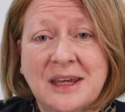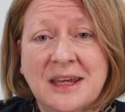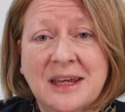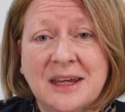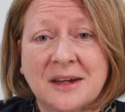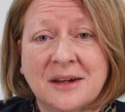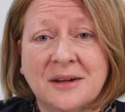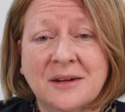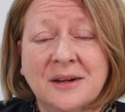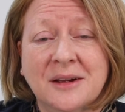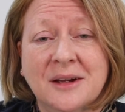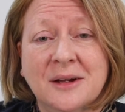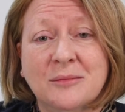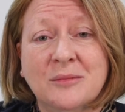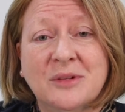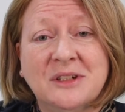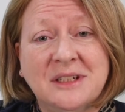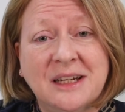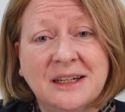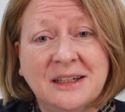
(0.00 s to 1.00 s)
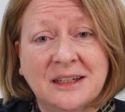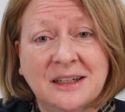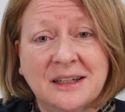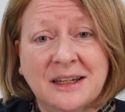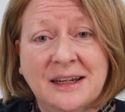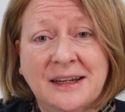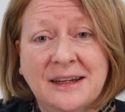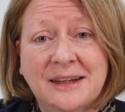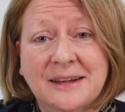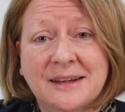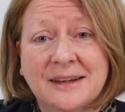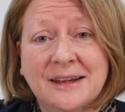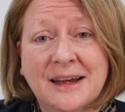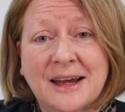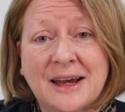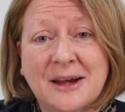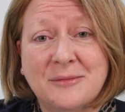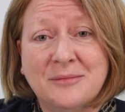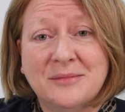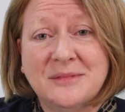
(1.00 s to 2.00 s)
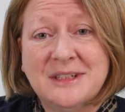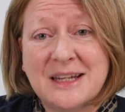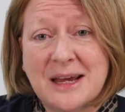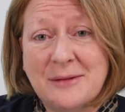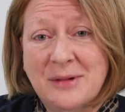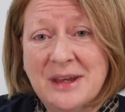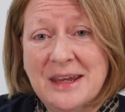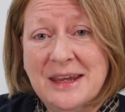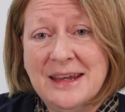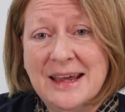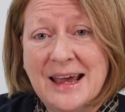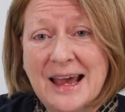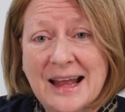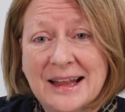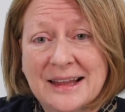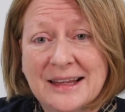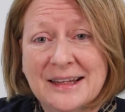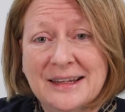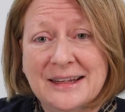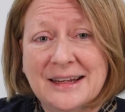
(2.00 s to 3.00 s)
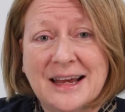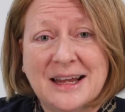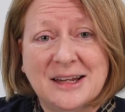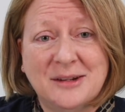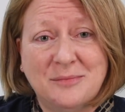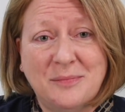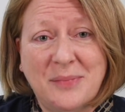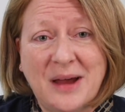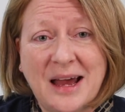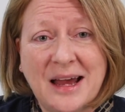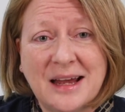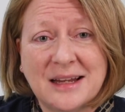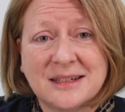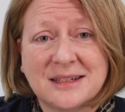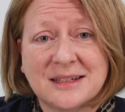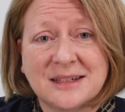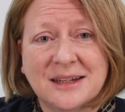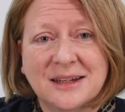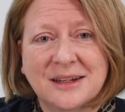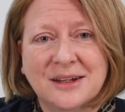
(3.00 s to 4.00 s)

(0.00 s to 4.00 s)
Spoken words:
here, particularly Debbie, Helen, and Pat,